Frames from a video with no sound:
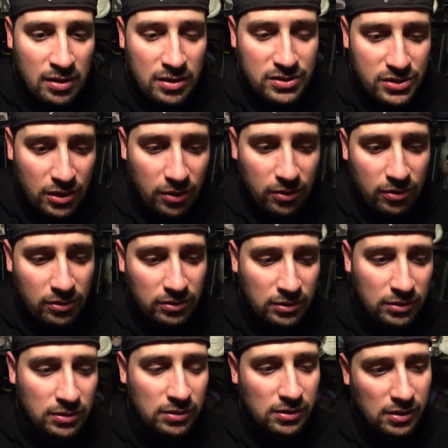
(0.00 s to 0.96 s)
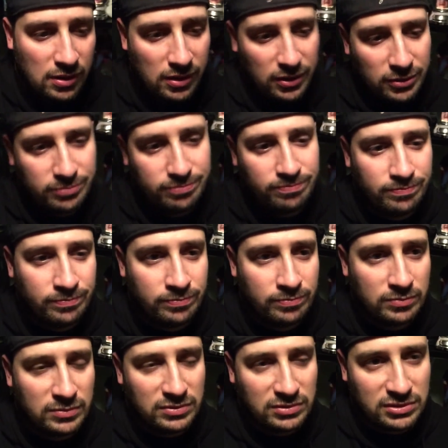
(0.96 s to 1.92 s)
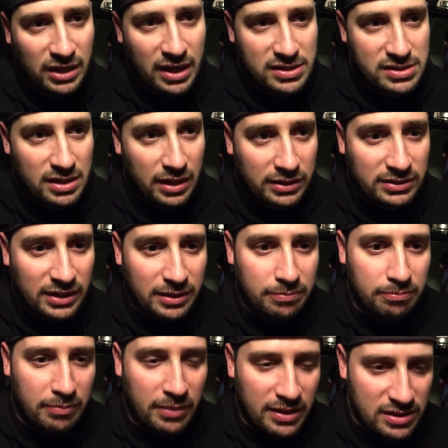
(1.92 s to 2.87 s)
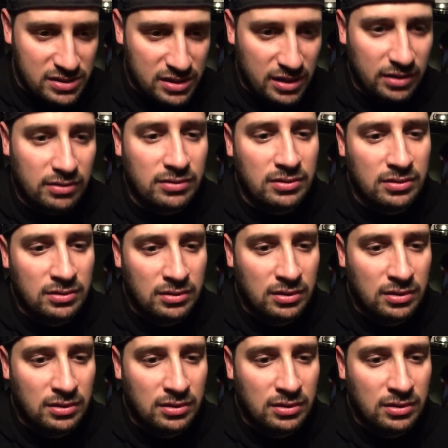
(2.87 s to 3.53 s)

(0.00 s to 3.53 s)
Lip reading: so, like I said, I like Man of Steel.